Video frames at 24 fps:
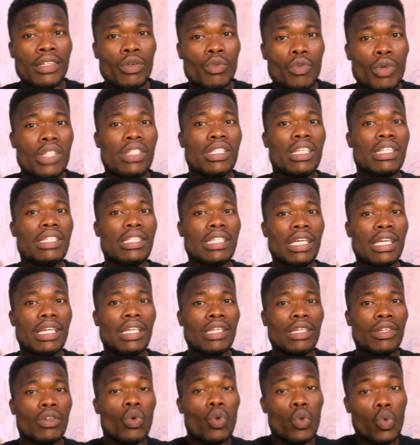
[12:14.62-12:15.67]
what I say
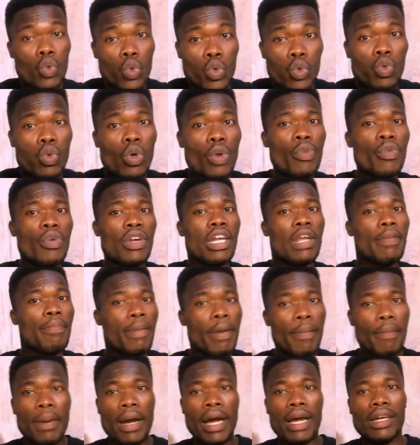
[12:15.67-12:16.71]
ogu so otwere ne
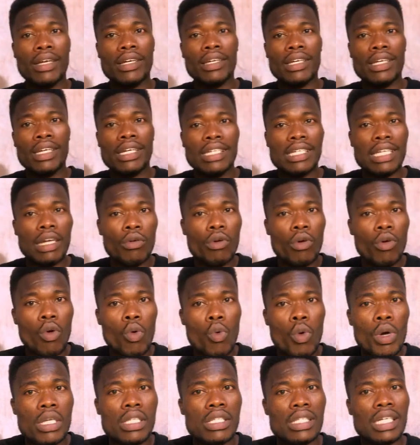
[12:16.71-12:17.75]
paper yakoko
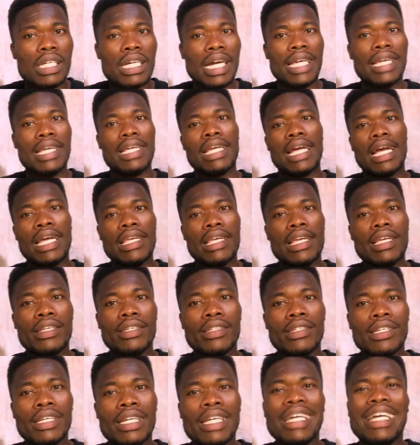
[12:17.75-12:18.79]
one second yaye
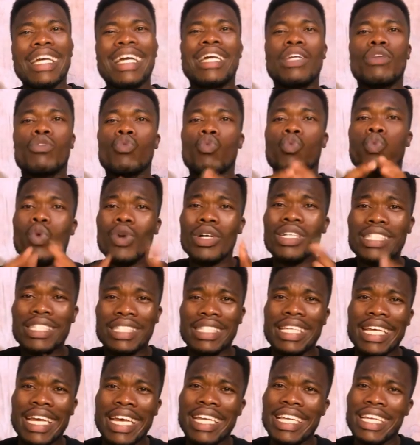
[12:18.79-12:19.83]
and what
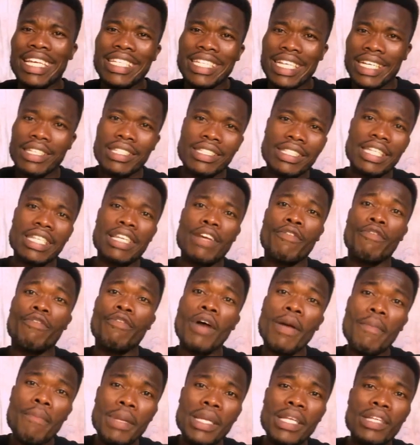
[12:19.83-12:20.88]
eye yan said the
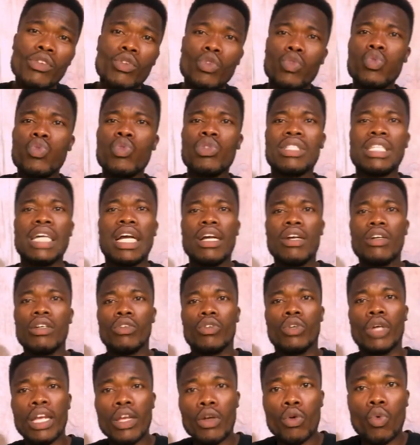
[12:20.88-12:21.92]
family no so san
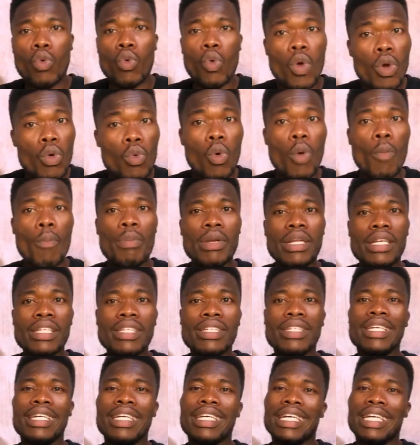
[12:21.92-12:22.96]
e
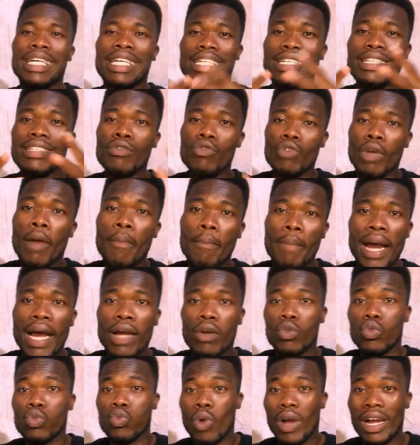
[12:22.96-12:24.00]
company ne nua ba
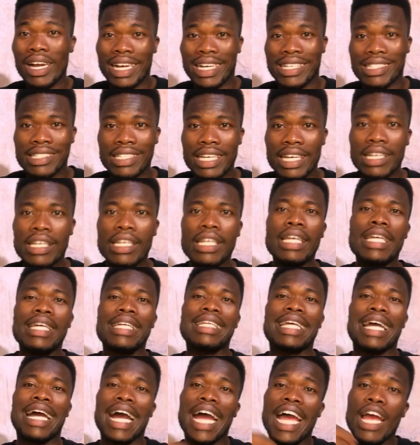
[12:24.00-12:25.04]
no so akasa
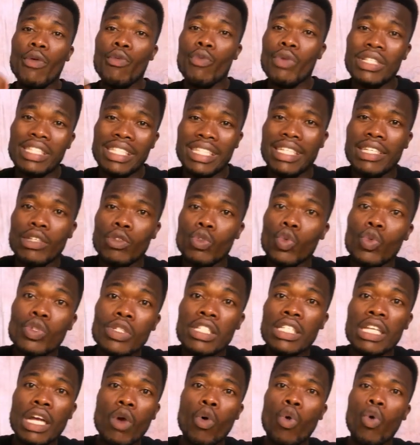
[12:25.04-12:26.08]
the eyewitness o
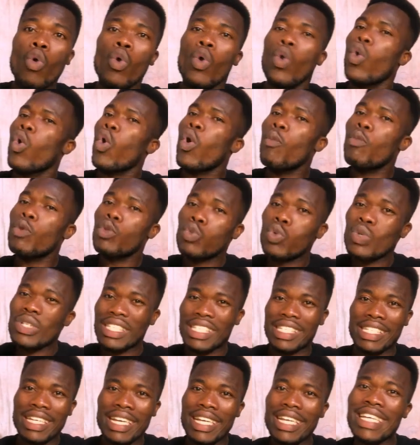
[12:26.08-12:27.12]
jina ho omoso
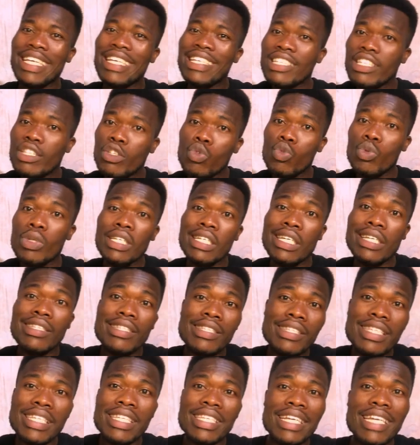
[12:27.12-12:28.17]
chire issue ne
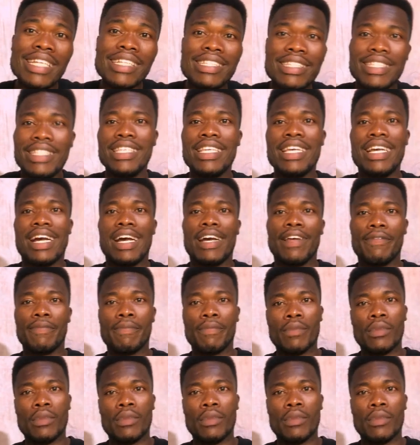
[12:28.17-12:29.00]
see ntia